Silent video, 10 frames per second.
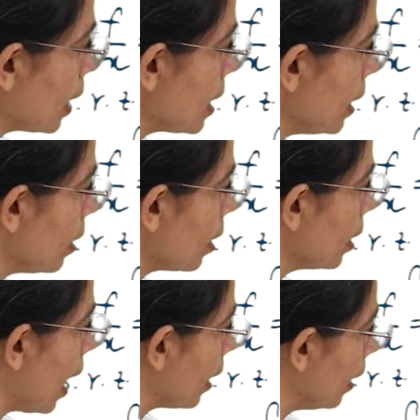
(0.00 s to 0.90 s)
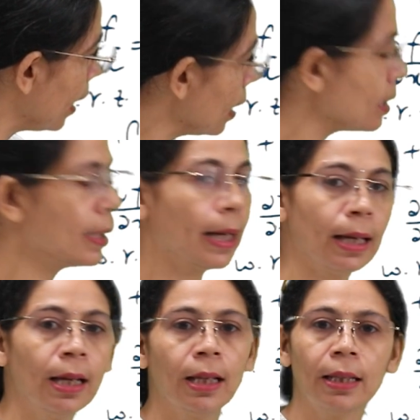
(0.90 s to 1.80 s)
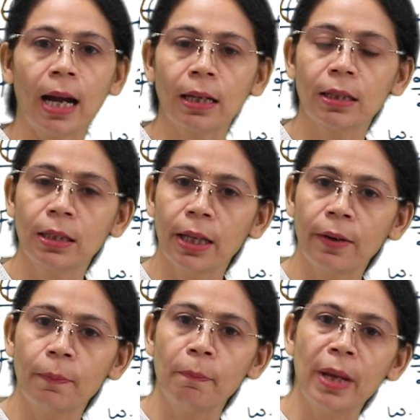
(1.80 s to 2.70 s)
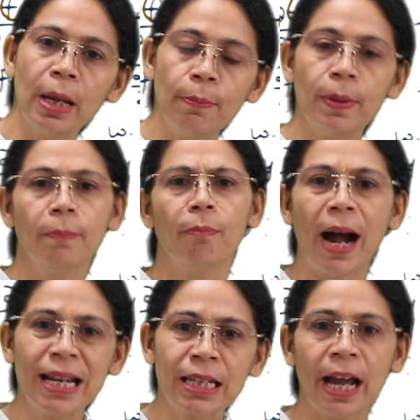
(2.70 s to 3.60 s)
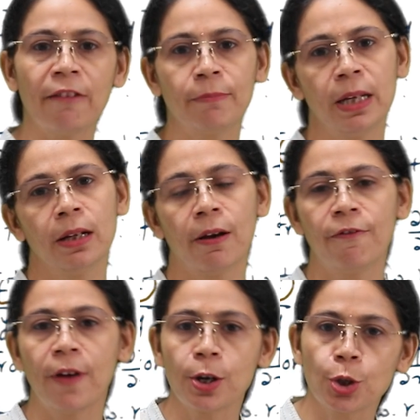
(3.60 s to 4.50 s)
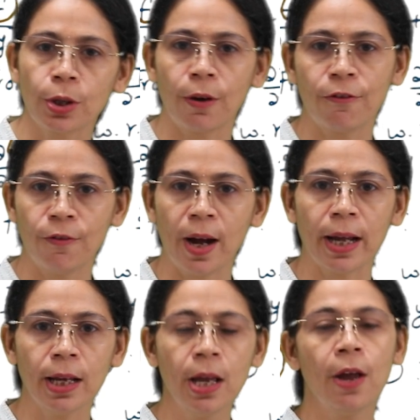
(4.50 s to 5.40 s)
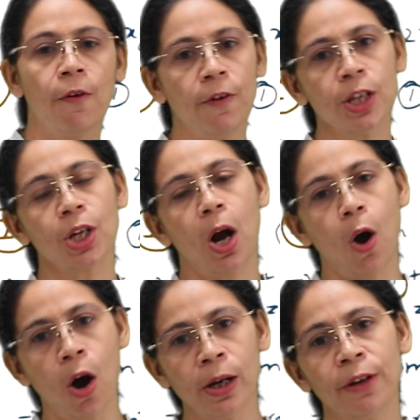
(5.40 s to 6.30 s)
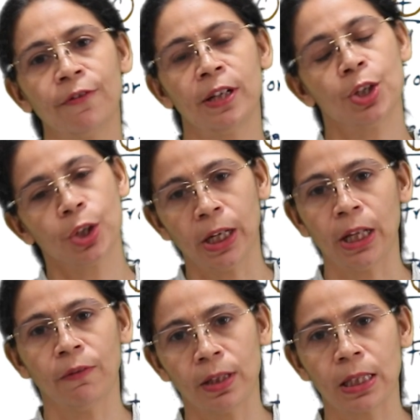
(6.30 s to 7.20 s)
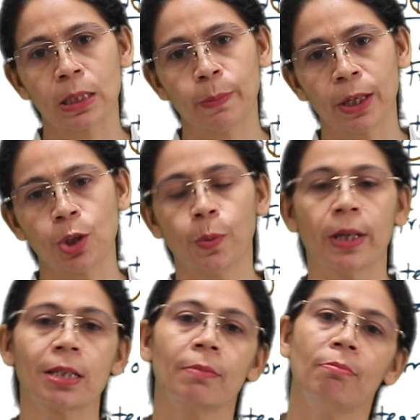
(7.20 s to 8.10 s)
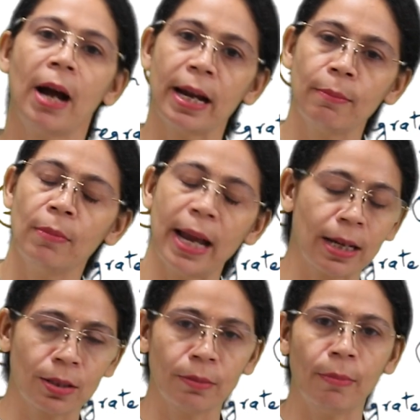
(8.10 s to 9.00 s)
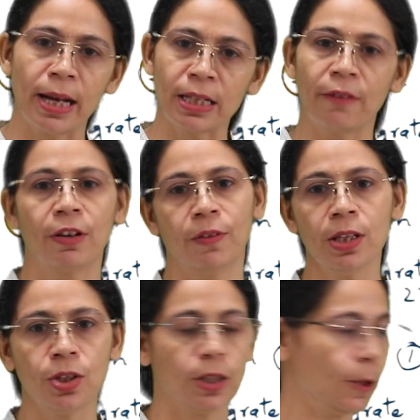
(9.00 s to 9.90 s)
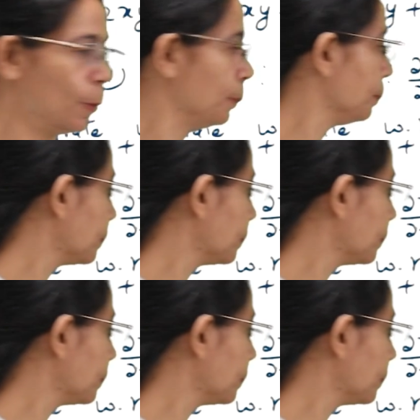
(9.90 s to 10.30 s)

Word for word: consider that, let us say that there might have been a function of y which on differentiating with respect to x might have given 0.